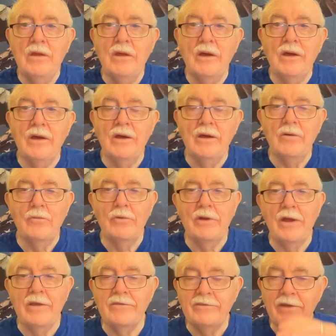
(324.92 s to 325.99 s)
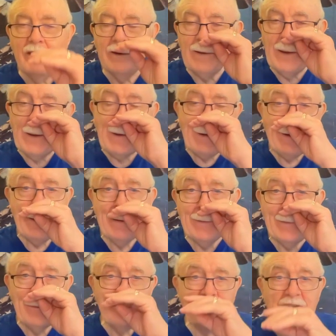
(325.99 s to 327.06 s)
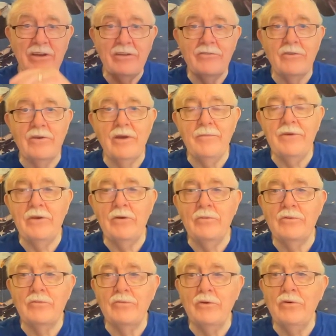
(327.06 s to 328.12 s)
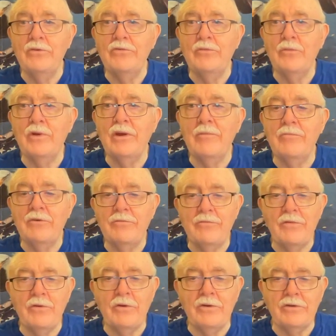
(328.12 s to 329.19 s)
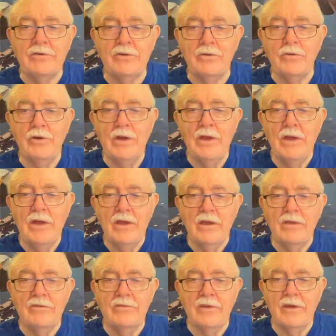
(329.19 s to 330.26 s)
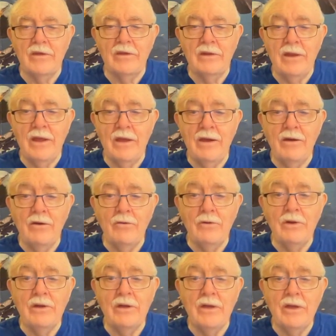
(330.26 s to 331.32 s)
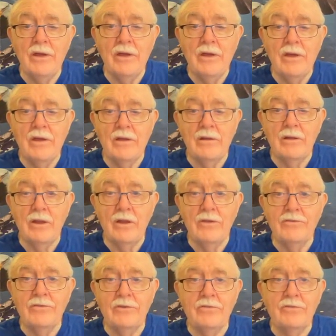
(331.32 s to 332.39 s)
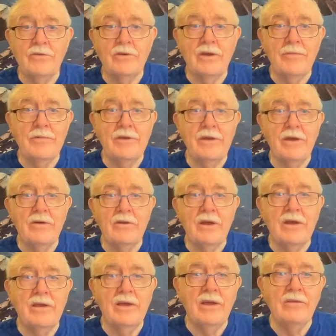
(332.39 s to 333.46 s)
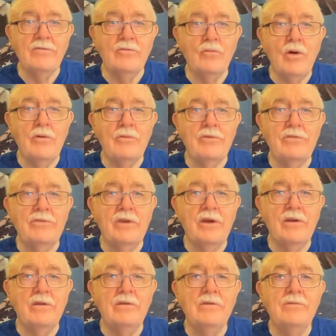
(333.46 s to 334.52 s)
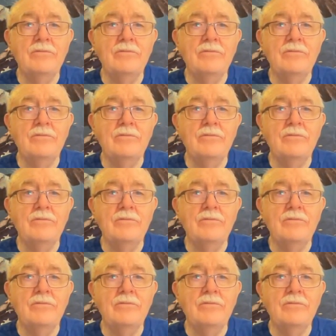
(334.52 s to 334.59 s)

when I said chickens are coming home to roost, what I'm referring to is that now lawsuits are coming out against what was done,